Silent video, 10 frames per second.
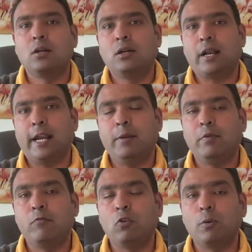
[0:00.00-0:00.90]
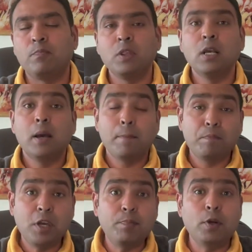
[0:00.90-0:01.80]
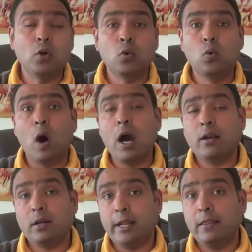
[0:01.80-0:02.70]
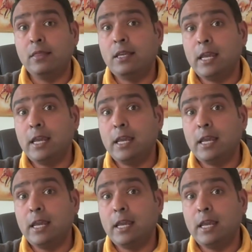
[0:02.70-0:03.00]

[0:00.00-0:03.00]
tried before. People who are in the